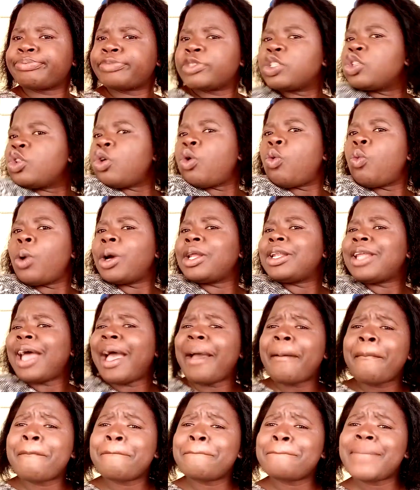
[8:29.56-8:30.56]
You know what?
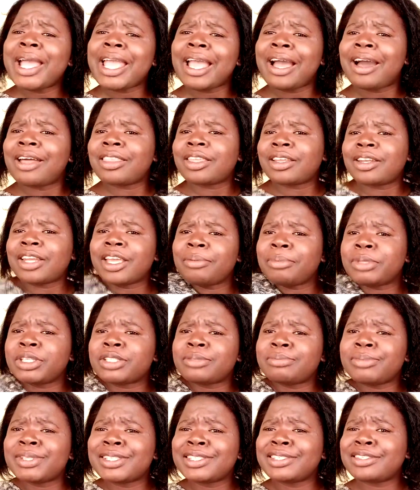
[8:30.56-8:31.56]
My other name
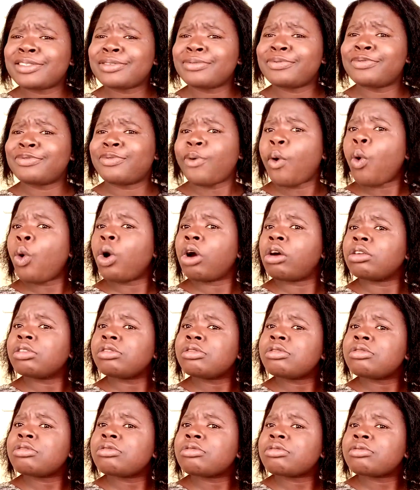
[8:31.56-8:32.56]
is Mrs.
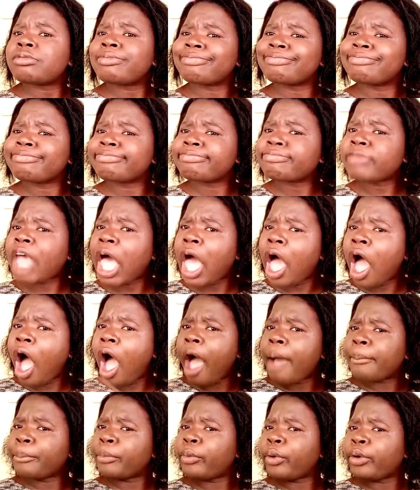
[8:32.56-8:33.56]
Focus.
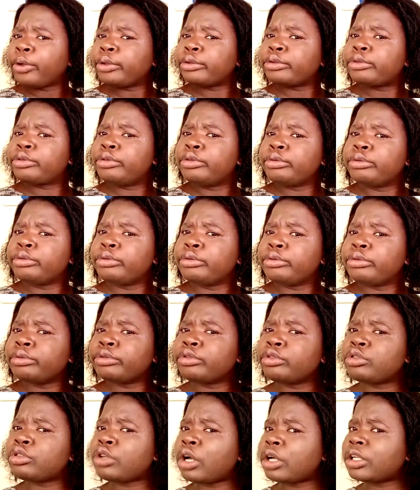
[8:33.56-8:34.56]
I'm going to
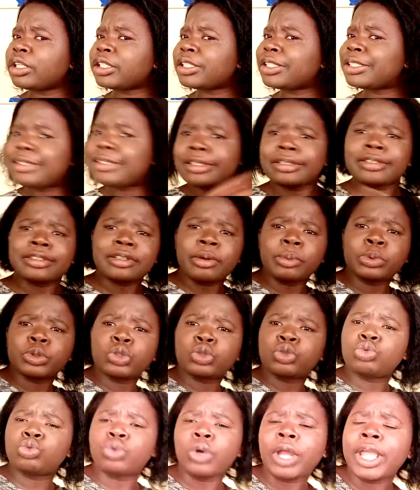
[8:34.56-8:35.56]
study 6 hours
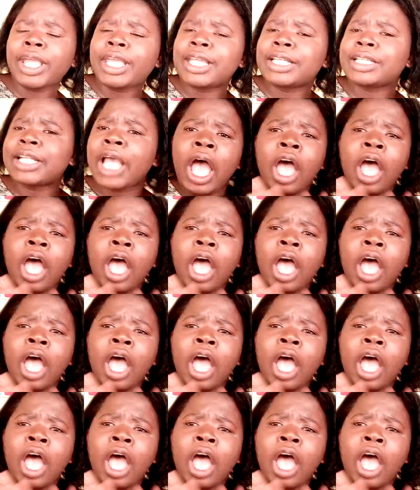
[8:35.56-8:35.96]
straight.